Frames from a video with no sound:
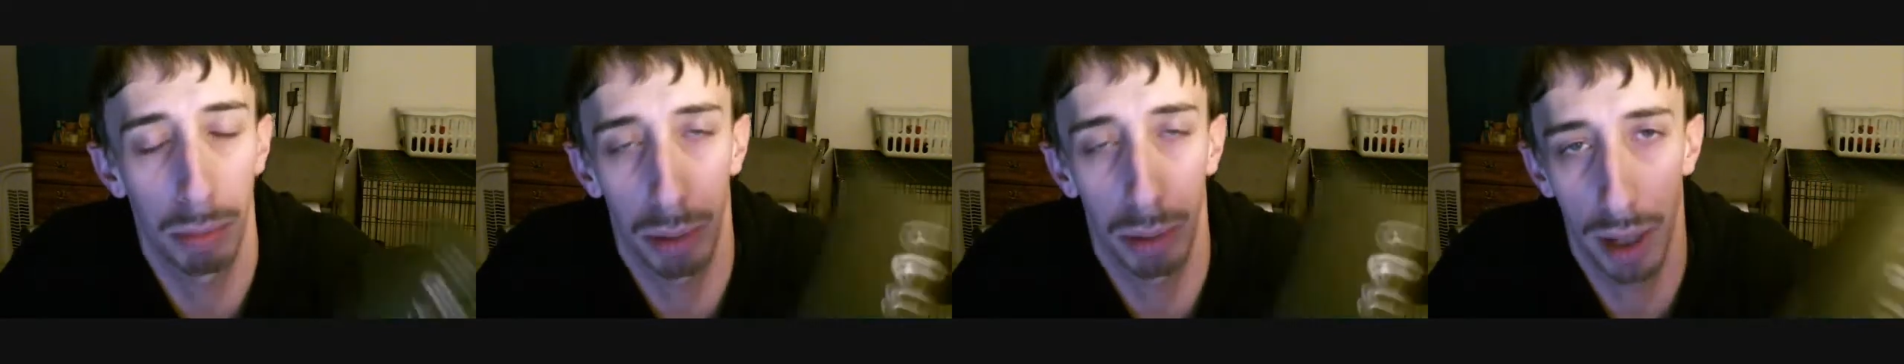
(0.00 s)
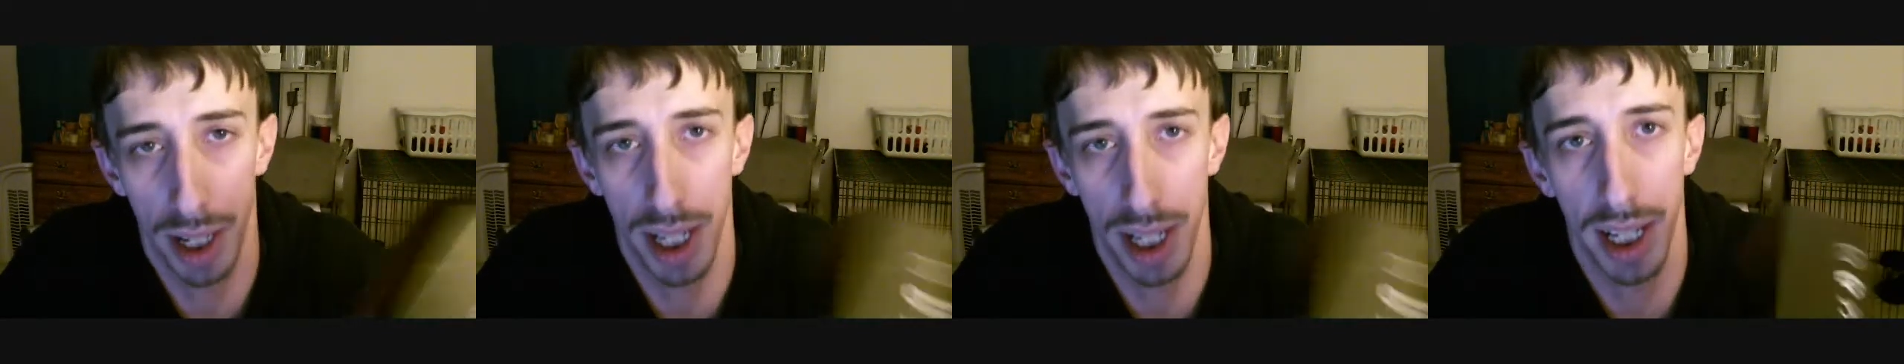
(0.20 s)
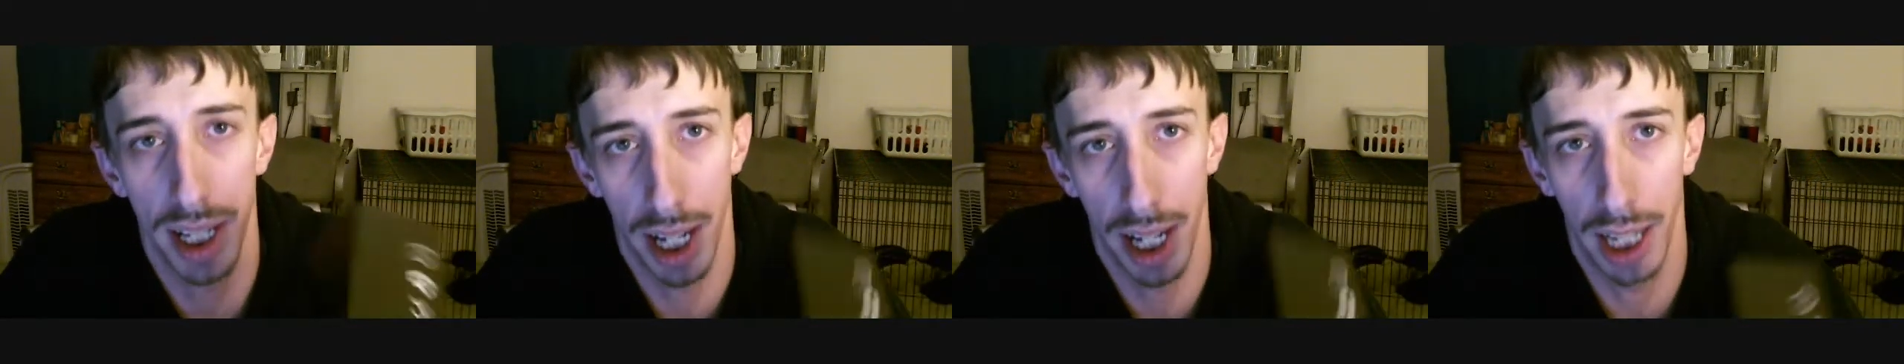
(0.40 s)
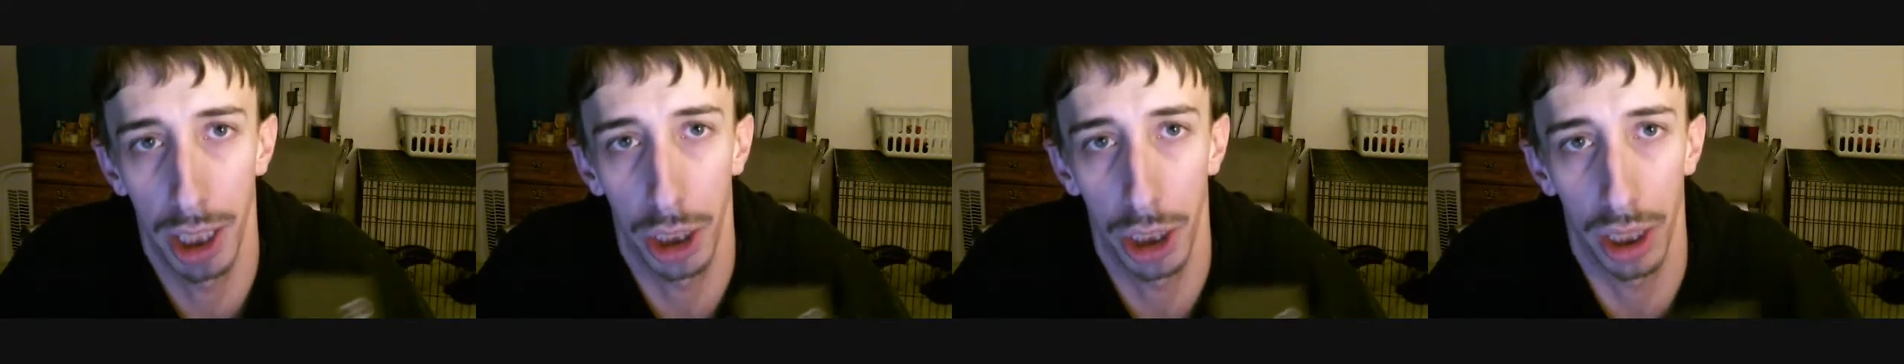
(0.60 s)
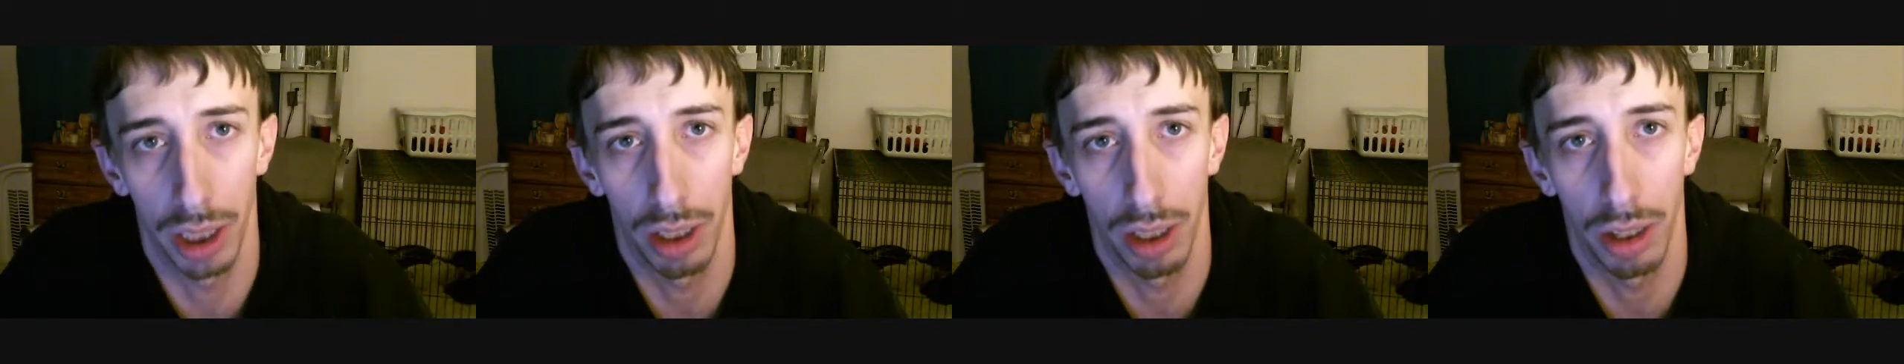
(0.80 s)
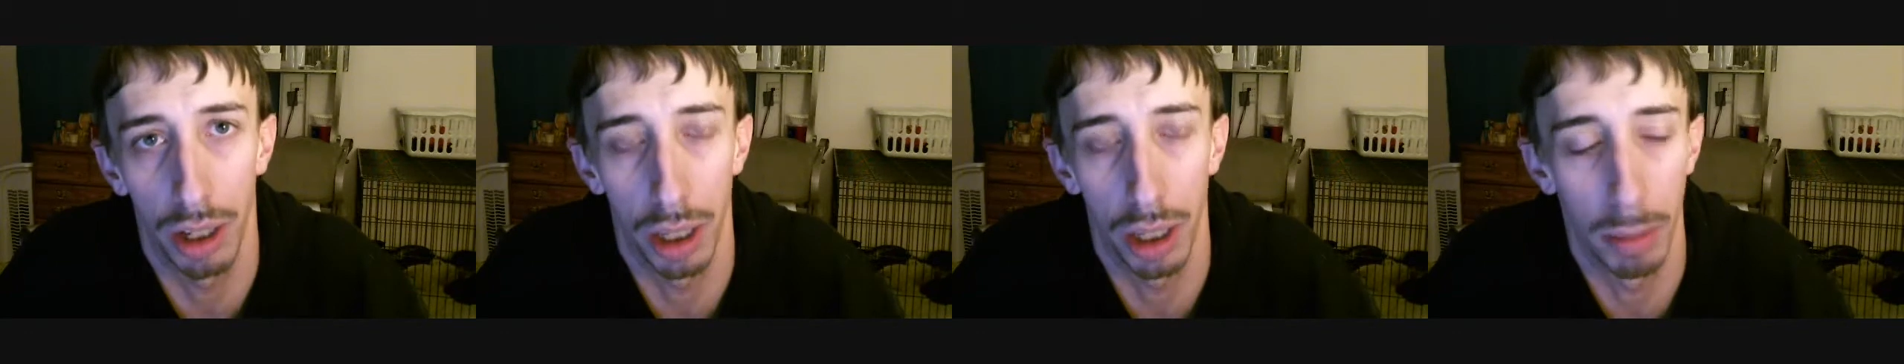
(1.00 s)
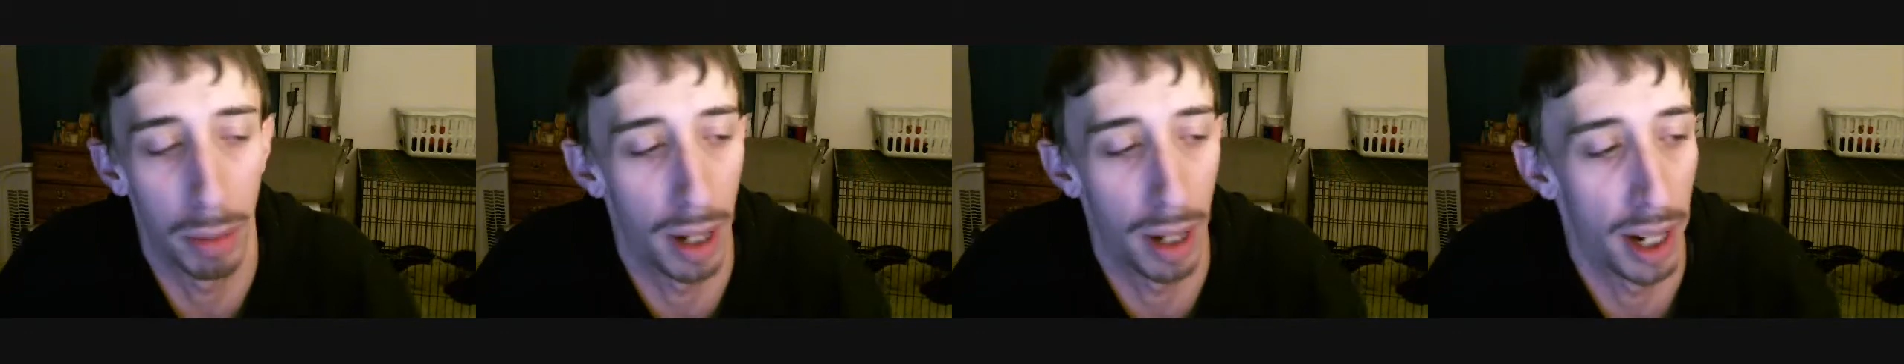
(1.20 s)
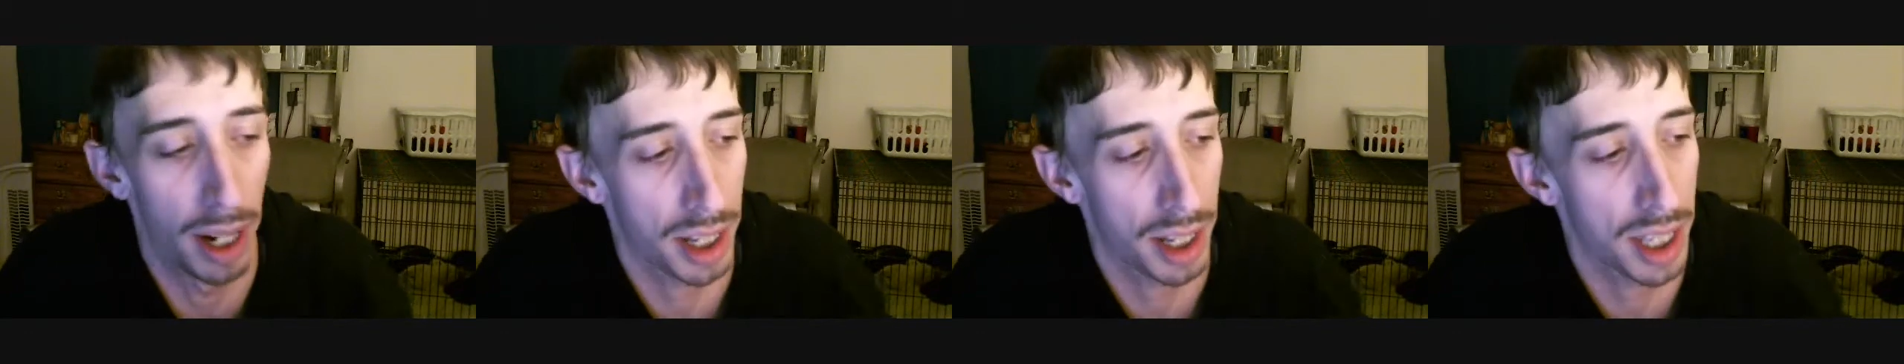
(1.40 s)
presentation on the
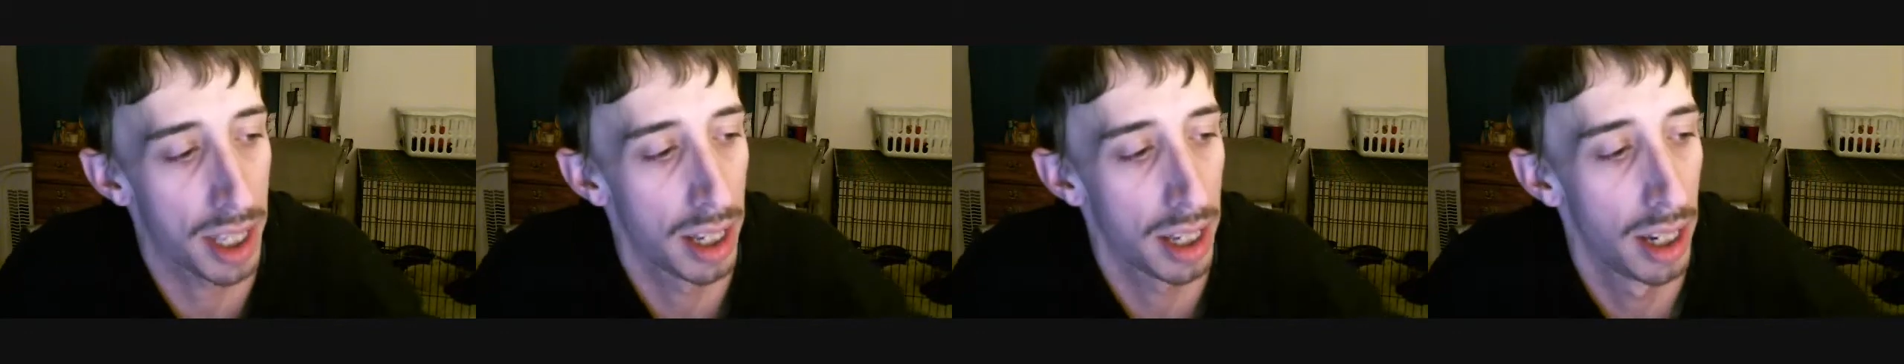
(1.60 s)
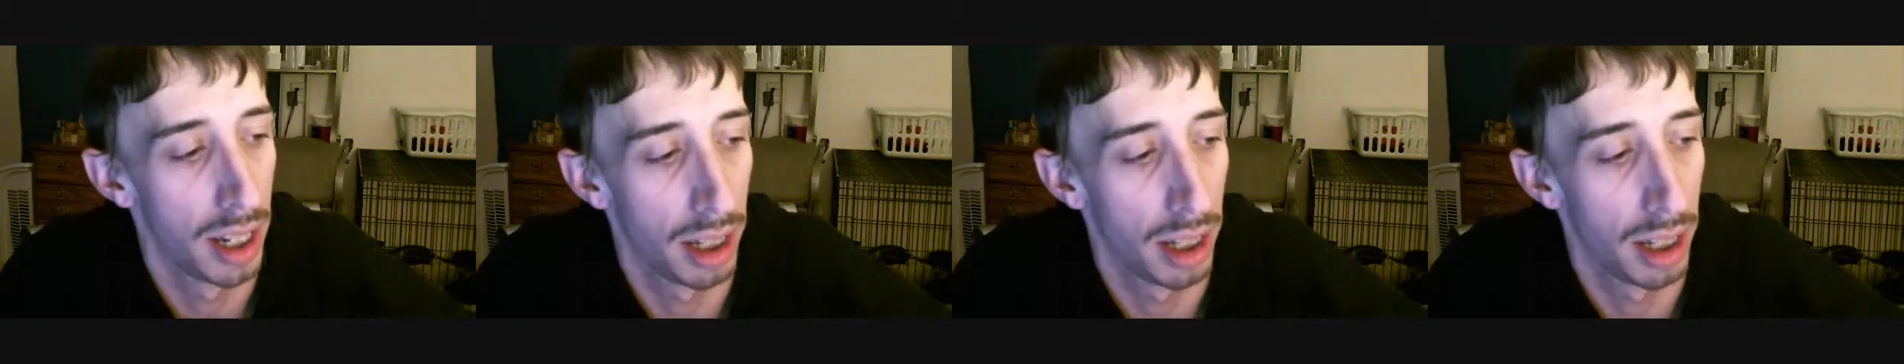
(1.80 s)
box.